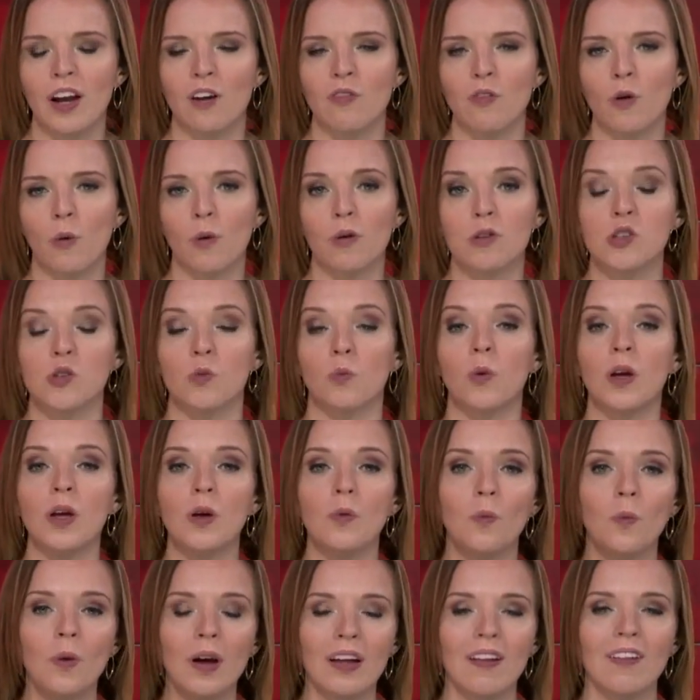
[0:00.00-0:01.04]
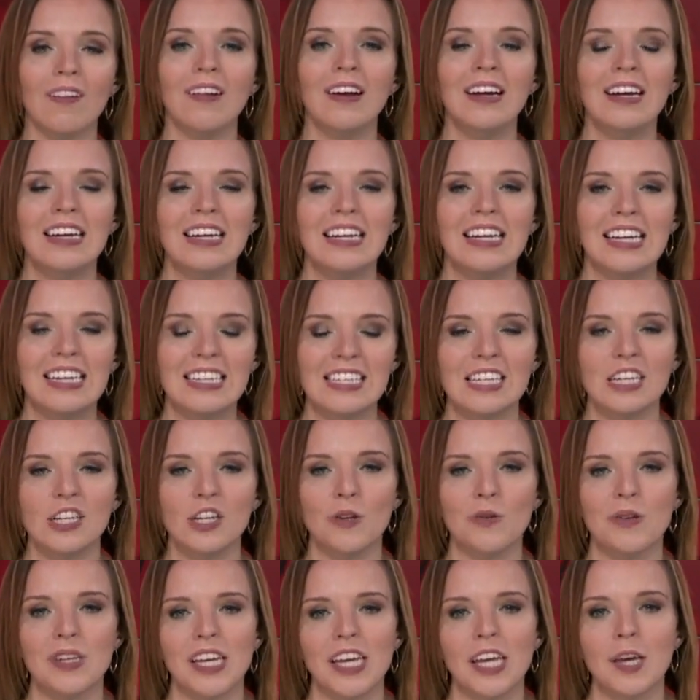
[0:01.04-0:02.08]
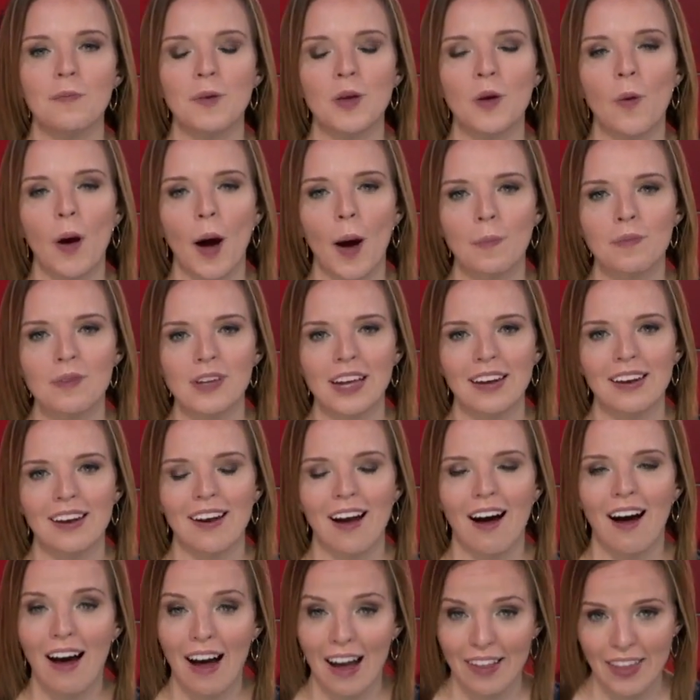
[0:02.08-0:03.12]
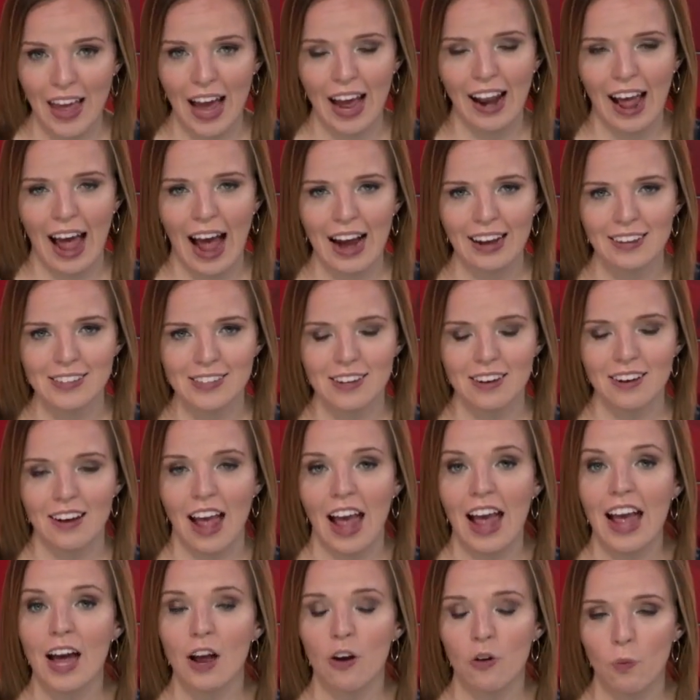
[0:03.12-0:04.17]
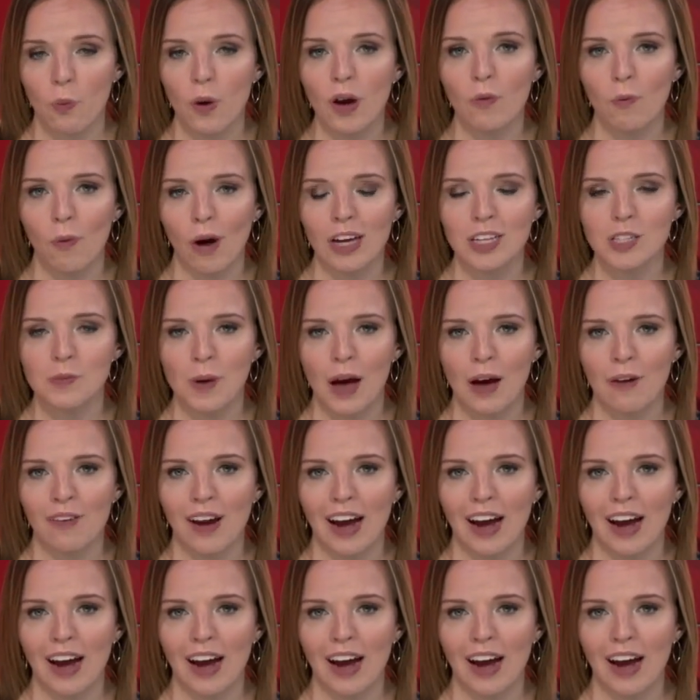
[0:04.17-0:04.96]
Of course, we will continue to keep you updated on that accident and when westbound